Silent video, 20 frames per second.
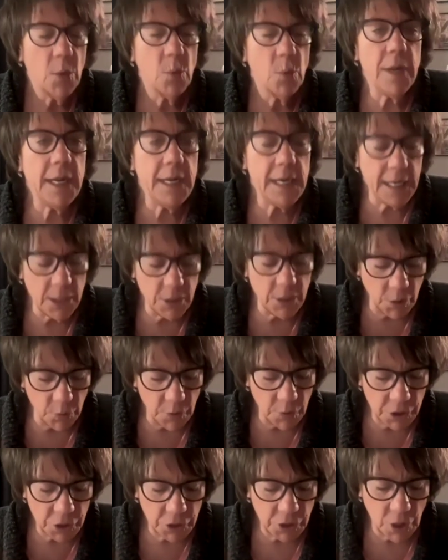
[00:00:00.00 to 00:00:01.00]
We need
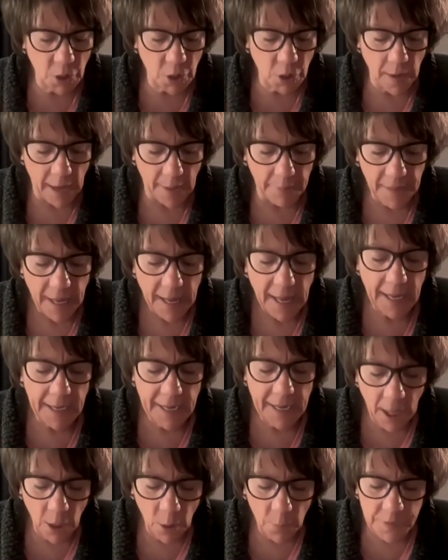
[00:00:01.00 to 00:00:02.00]
you to show up
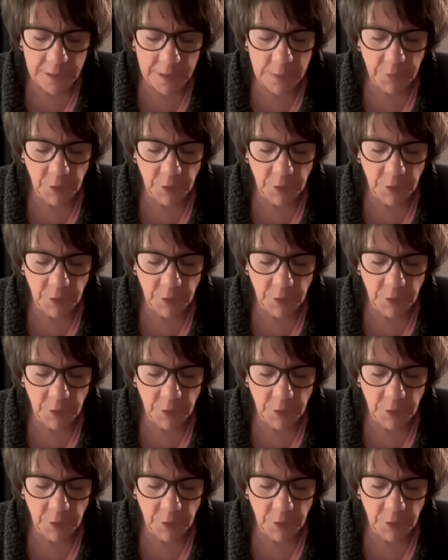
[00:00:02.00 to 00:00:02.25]
and help us